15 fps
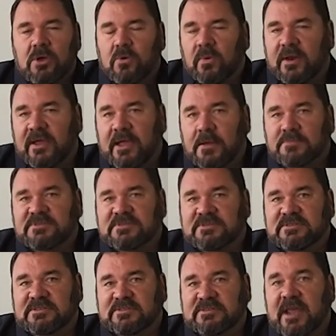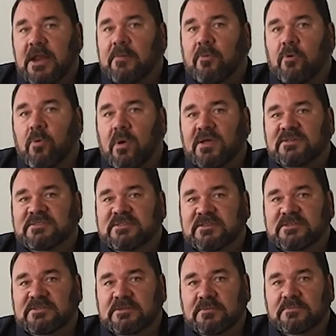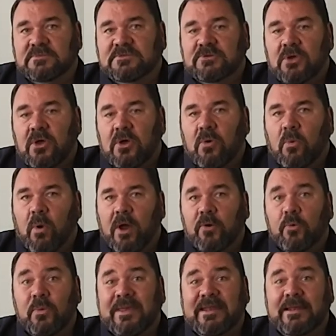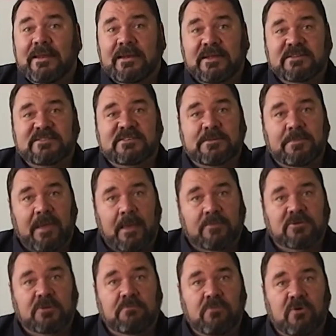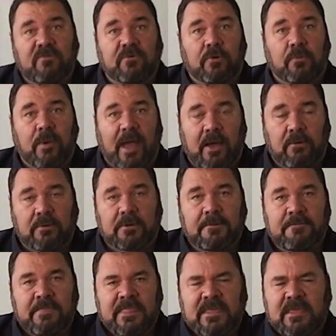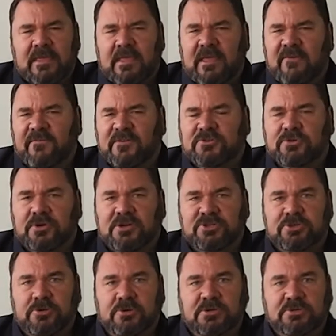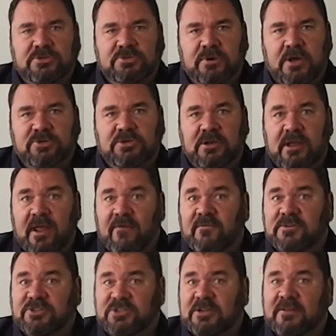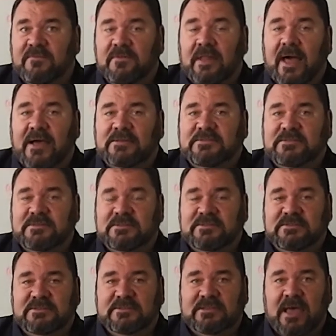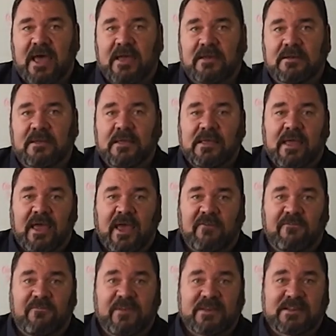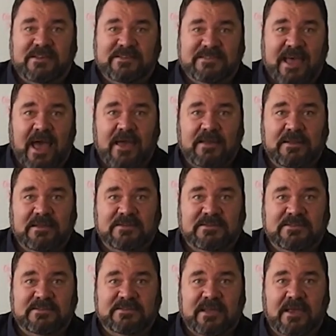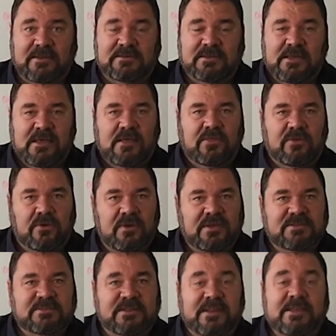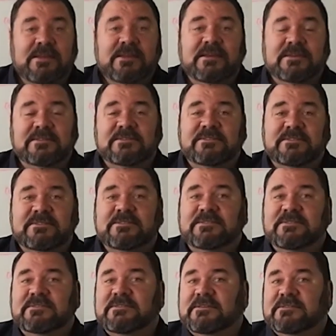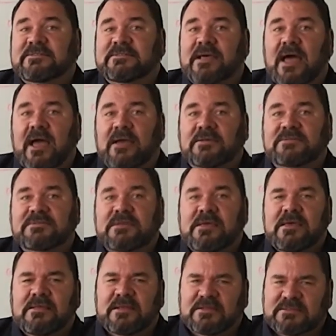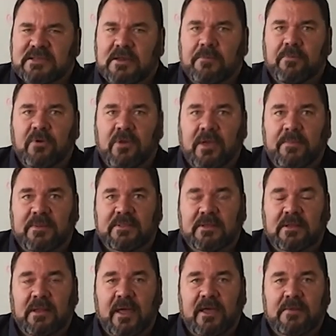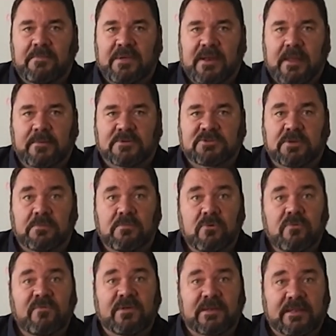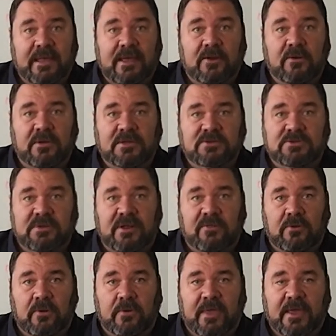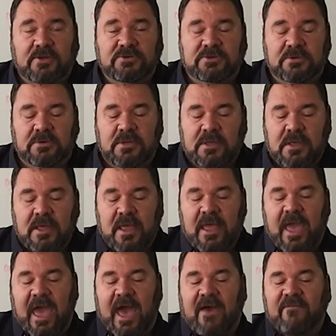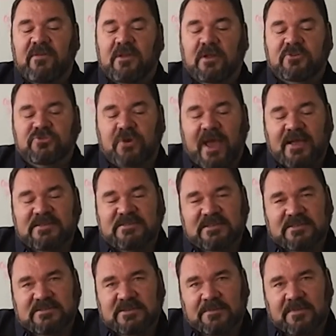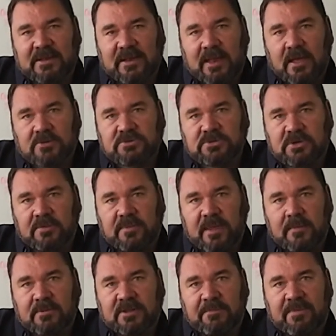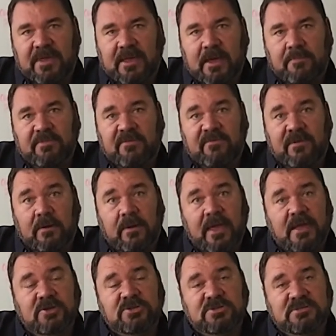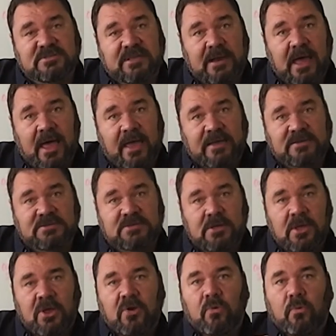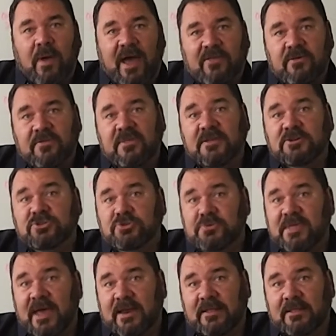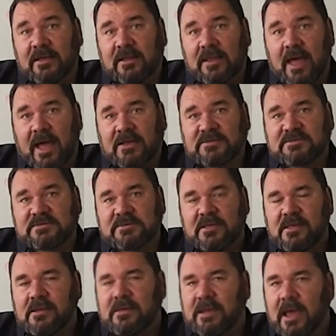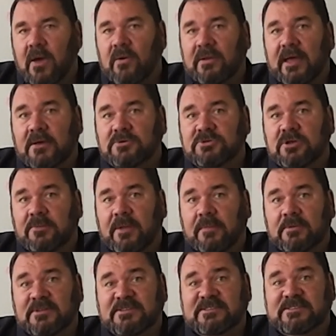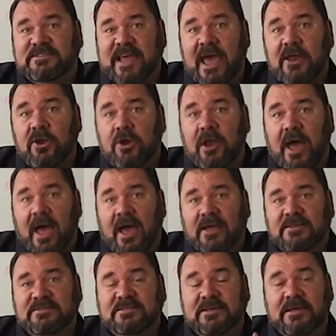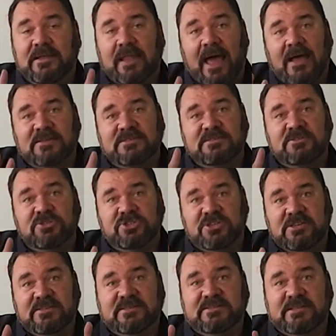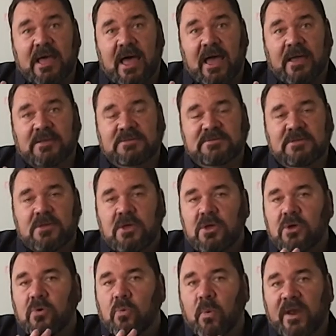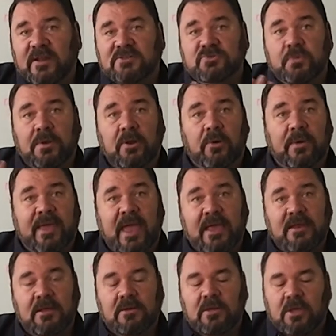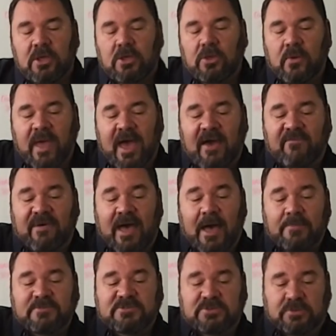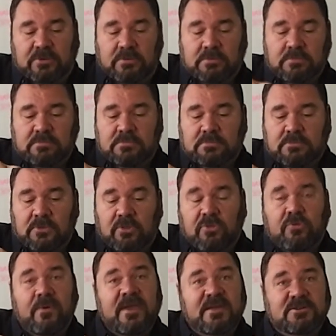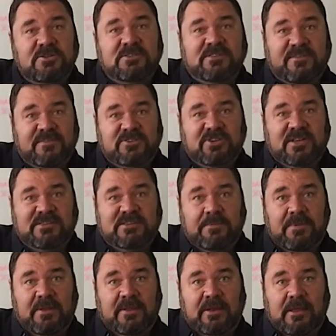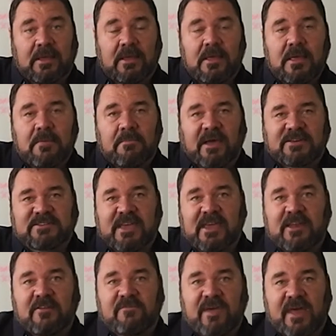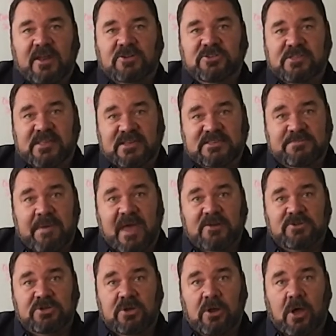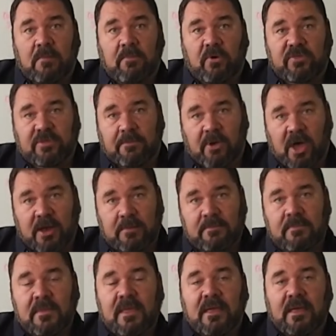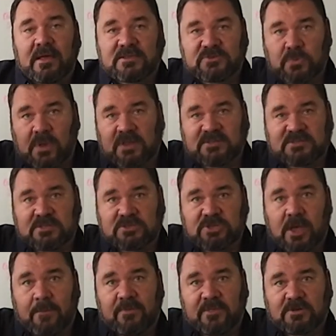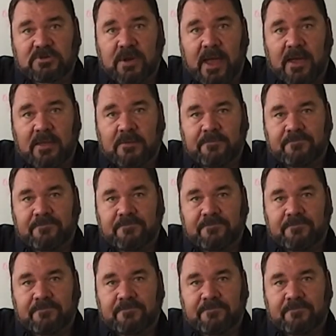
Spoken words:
When it comes to sustainable wall systems, one really needs to be able to move it around. If in traditional construction every sheet of glass is designed and fit exactly to site, there is an inconsistency in size. That's going to prohibit the client being able to move it later into another location. Having a track system that allows you to be able to pick up the variations in height rather than do that in the glass now allows you to be able to standardize the glass sheet size. When it's relocated, you have up to 3 inches of adjustability by taking advantage of the expansion on both the bottom as well as the top of the track.